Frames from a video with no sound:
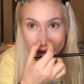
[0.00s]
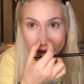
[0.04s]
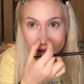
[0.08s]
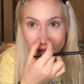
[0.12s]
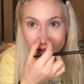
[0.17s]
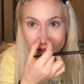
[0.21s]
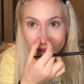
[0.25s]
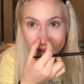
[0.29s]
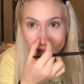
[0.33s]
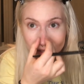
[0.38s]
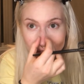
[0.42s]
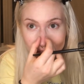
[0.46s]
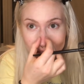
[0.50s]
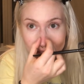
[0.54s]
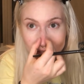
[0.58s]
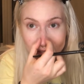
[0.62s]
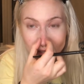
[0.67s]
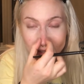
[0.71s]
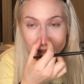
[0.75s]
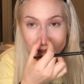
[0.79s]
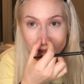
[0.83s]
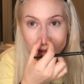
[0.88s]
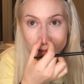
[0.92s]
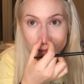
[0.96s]
and then I
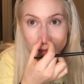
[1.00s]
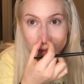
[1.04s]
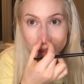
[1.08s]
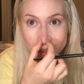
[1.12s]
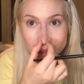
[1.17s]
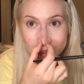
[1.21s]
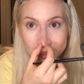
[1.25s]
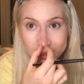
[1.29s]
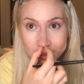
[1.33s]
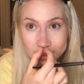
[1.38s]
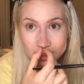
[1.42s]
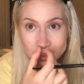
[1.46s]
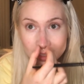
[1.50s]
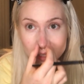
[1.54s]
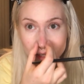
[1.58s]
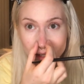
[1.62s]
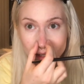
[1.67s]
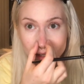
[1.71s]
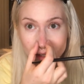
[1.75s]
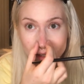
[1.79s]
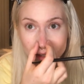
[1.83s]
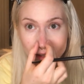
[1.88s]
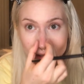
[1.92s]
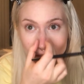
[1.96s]
keep it,
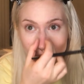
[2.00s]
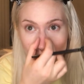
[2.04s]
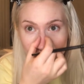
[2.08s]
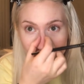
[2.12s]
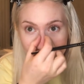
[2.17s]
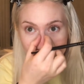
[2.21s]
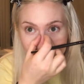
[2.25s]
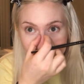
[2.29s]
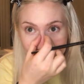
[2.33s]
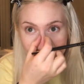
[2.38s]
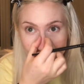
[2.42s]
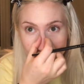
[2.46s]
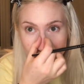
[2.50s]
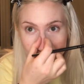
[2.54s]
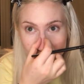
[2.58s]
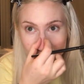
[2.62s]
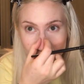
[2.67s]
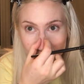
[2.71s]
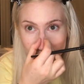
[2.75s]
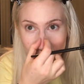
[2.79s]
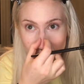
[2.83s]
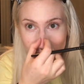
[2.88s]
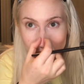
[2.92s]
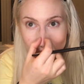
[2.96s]

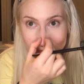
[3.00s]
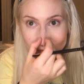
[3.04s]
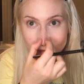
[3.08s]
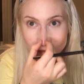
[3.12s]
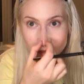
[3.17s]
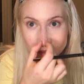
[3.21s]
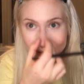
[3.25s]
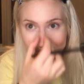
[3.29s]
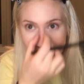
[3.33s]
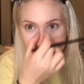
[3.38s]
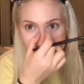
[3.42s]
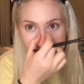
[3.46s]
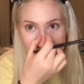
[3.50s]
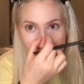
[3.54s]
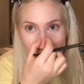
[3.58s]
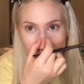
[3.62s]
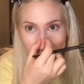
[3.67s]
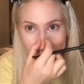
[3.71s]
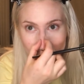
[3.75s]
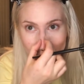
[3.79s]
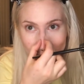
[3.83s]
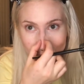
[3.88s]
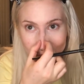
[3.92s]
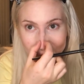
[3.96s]
I
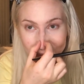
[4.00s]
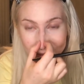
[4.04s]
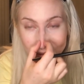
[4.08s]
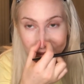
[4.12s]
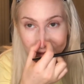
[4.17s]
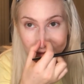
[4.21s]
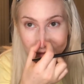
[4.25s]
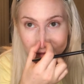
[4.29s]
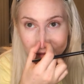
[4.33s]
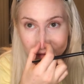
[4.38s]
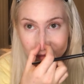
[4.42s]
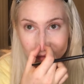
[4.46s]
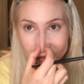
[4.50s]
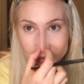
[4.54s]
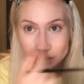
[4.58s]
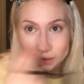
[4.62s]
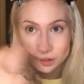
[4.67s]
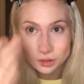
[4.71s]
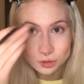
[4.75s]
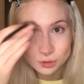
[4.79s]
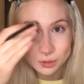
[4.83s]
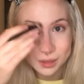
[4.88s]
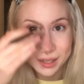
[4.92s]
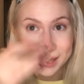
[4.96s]
keep going like
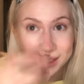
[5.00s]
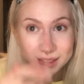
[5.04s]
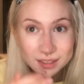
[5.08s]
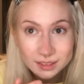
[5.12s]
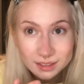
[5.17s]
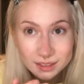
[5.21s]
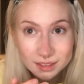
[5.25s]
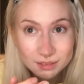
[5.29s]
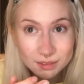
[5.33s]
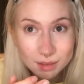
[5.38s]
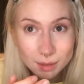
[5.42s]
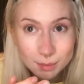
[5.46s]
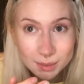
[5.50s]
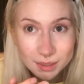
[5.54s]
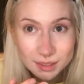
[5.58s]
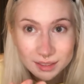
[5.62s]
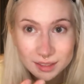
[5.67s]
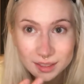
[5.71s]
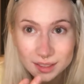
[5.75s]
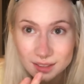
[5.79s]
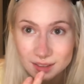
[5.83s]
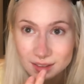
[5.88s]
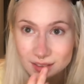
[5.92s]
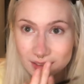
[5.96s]
straight, if that makes
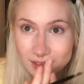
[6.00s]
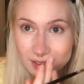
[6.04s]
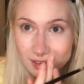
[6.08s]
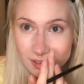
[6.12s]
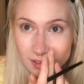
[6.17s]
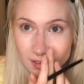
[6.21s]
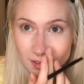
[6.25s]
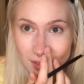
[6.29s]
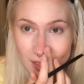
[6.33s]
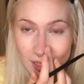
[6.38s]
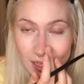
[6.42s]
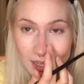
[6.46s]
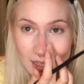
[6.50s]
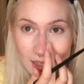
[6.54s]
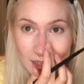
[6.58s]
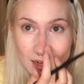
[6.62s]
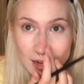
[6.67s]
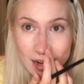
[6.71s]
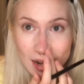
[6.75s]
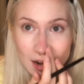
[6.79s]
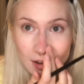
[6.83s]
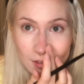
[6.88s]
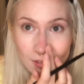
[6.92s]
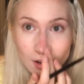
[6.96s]
sense, so that I
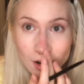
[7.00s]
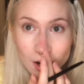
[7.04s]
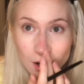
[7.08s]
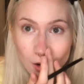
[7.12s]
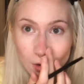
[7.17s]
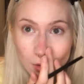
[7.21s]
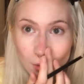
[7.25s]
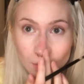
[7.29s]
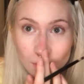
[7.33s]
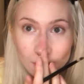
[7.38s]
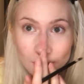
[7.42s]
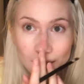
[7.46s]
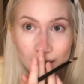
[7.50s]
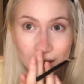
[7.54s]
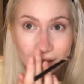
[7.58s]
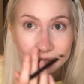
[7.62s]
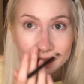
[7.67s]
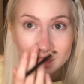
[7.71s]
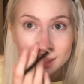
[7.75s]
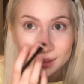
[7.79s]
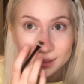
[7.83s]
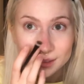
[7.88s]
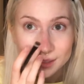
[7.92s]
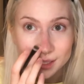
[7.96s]
narrow
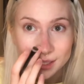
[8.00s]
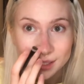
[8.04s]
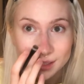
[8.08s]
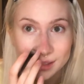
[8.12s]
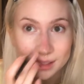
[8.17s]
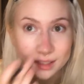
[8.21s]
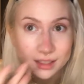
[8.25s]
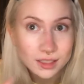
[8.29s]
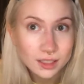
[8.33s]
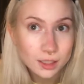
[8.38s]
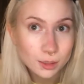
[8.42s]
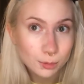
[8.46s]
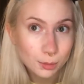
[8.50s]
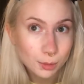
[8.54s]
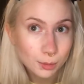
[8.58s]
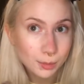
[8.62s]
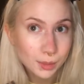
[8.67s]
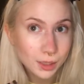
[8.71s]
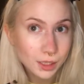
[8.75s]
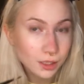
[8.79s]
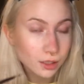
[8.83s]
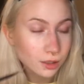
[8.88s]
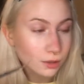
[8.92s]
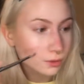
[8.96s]
like the tip of
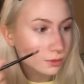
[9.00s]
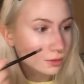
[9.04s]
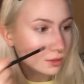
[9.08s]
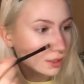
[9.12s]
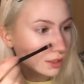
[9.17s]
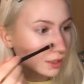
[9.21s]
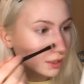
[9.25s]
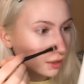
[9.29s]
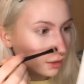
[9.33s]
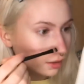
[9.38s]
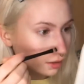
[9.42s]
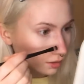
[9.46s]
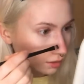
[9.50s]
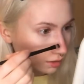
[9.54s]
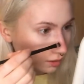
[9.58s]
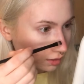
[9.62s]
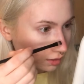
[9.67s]
my nose here.